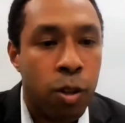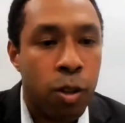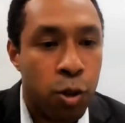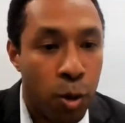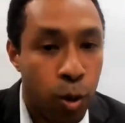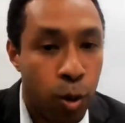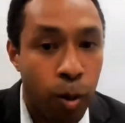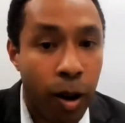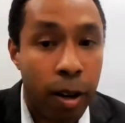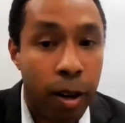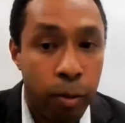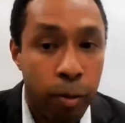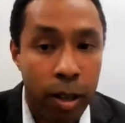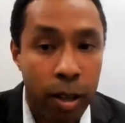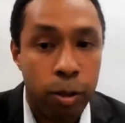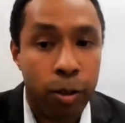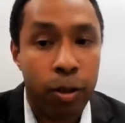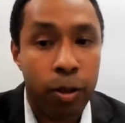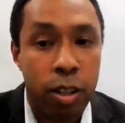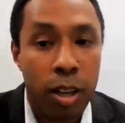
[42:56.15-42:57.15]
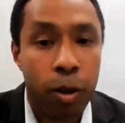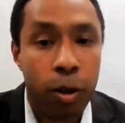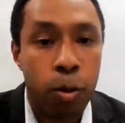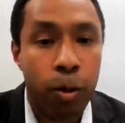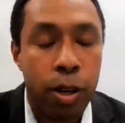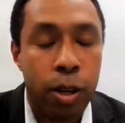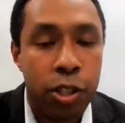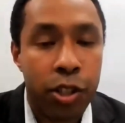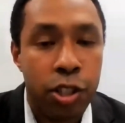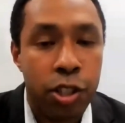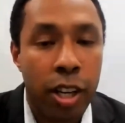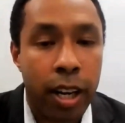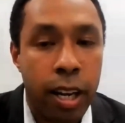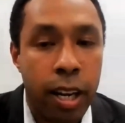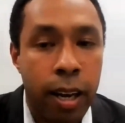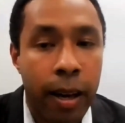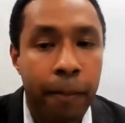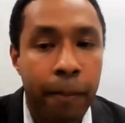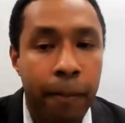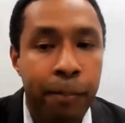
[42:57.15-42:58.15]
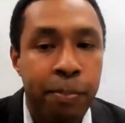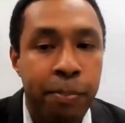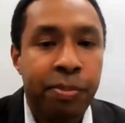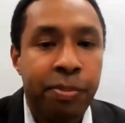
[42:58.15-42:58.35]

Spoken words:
So I will do the questionnaire.